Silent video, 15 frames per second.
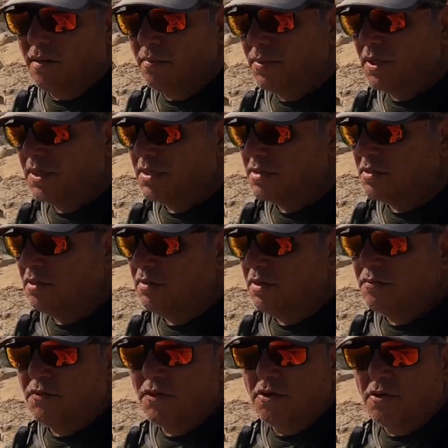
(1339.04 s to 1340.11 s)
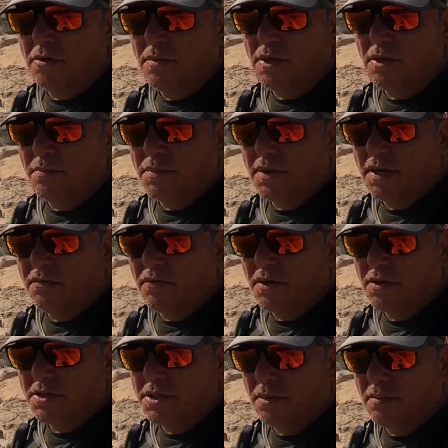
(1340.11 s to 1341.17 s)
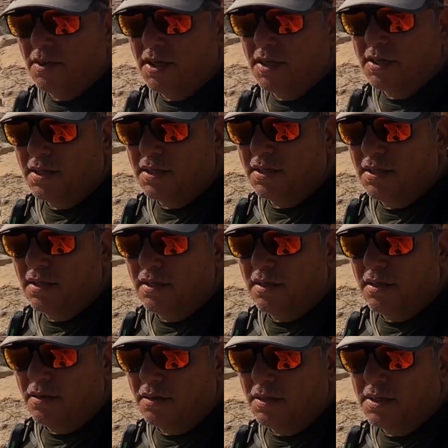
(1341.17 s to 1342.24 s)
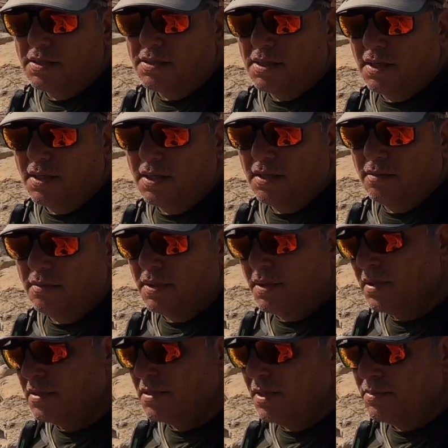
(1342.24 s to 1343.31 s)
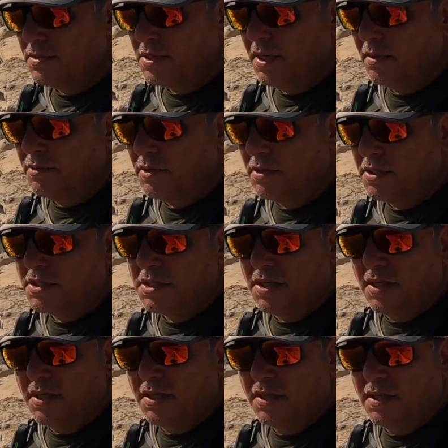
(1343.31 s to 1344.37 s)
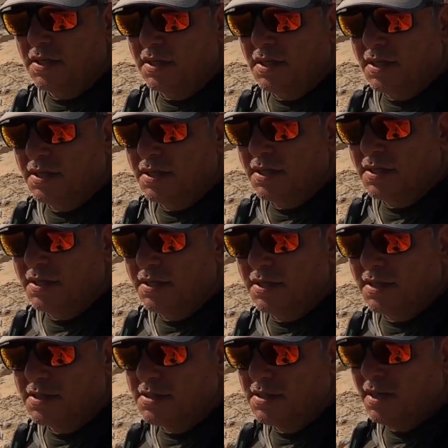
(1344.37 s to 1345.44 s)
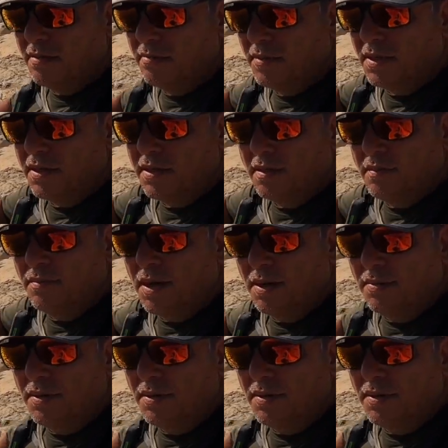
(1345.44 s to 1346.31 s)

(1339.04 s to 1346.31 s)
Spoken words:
Please go and follow me on Pierre Farrugia Malta on Instagram, subscribe to this channel, and until next time, bye